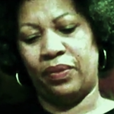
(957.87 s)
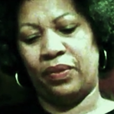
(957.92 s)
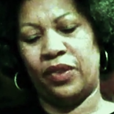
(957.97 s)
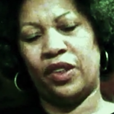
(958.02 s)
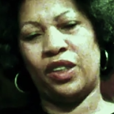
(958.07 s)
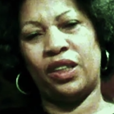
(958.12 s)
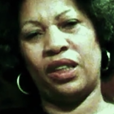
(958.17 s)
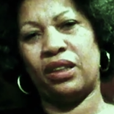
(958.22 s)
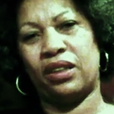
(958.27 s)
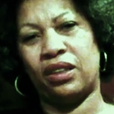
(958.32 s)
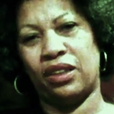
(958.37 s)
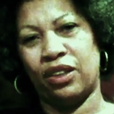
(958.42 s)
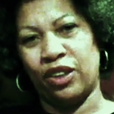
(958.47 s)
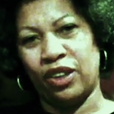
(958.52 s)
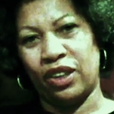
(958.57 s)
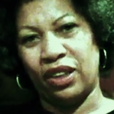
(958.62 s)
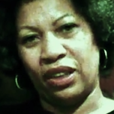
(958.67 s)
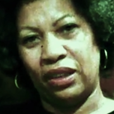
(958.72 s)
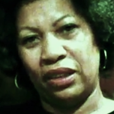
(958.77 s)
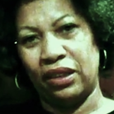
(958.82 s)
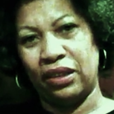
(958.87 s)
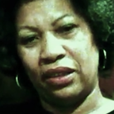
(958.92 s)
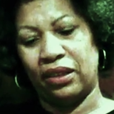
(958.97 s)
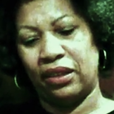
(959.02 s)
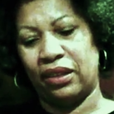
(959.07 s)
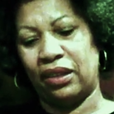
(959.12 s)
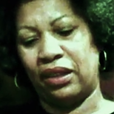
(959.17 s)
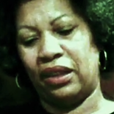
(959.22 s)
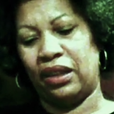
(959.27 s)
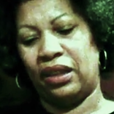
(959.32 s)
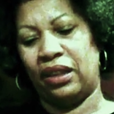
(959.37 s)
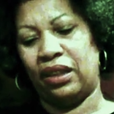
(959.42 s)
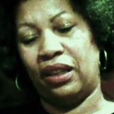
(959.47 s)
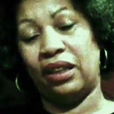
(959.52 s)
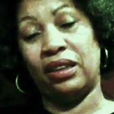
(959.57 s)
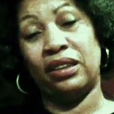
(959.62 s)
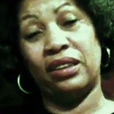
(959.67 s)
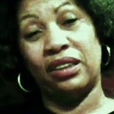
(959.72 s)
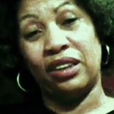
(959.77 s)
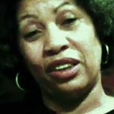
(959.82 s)
just circles
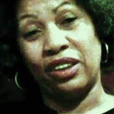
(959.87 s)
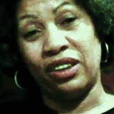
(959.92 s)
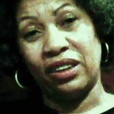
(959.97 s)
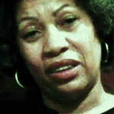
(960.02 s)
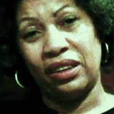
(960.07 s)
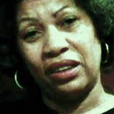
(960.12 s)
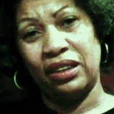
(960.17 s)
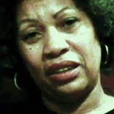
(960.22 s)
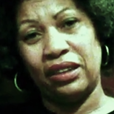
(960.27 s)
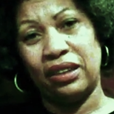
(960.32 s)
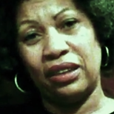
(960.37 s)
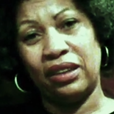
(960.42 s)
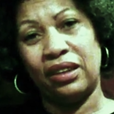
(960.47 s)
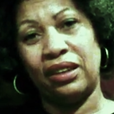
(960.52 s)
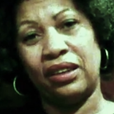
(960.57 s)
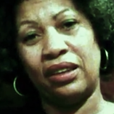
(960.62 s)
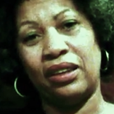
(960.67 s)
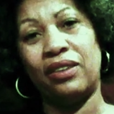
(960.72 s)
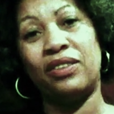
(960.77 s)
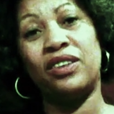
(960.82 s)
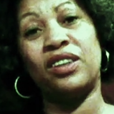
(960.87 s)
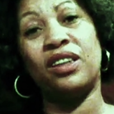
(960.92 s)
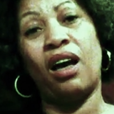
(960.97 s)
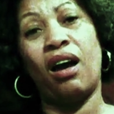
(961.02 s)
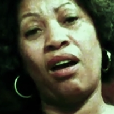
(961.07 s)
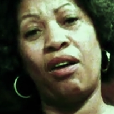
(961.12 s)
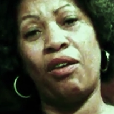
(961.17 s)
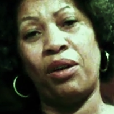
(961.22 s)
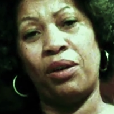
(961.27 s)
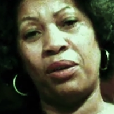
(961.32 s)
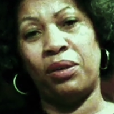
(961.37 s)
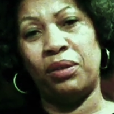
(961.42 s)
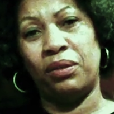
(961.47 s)
and circles of sorrow.